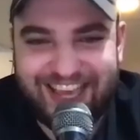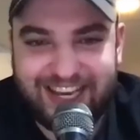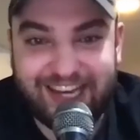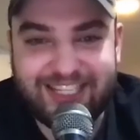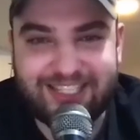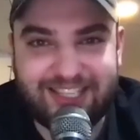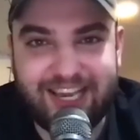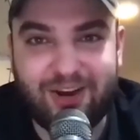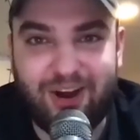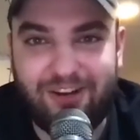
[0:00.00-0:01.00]
cut his
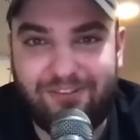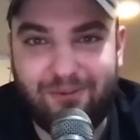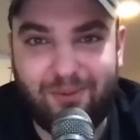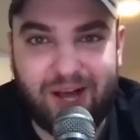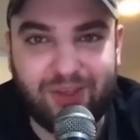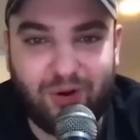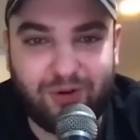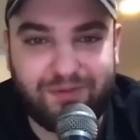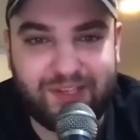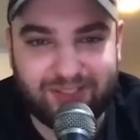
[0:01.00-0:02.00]
dick off while the
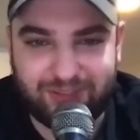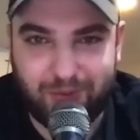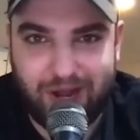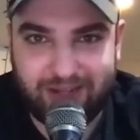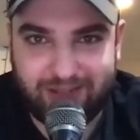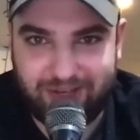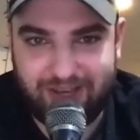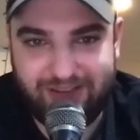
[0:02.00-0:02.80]
whole village watched.